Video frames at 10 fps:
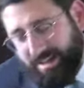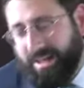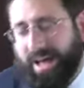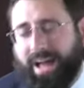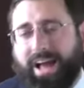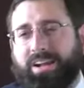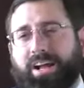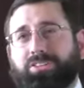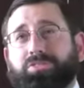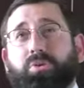I,
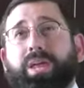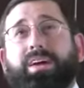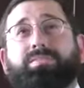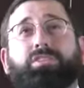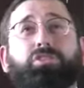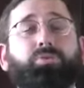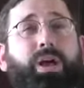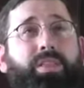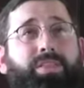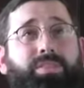I, I just don't have the
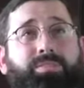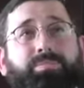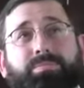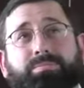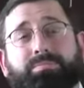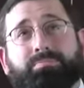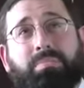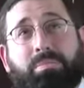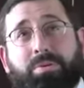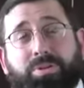strength.
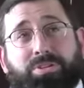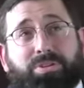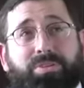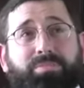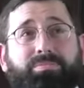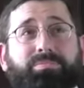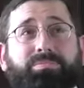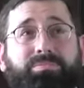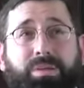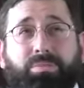Maybe we do.
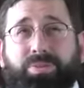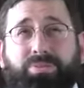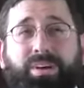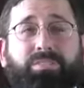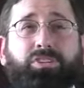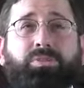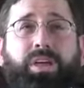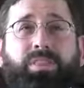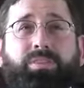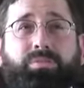Maybe we do have the
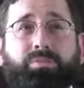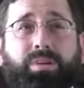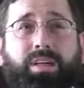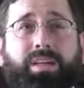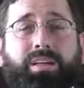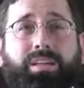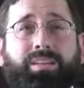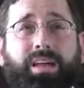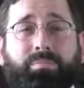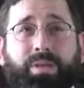strength.
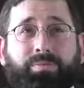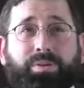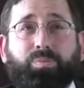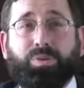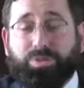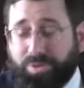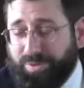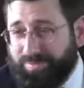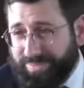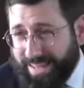Not maybe, we do.
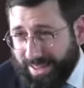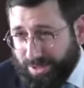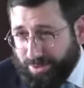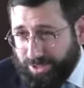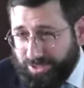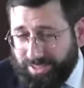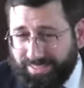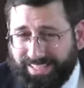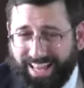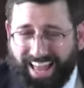Now the question
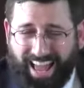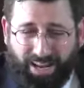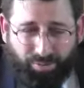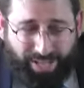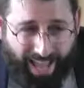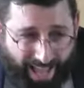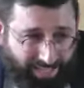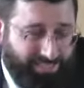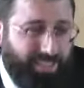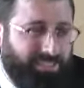is, how do we
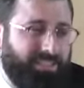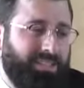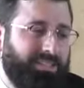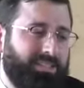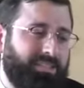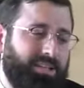access it?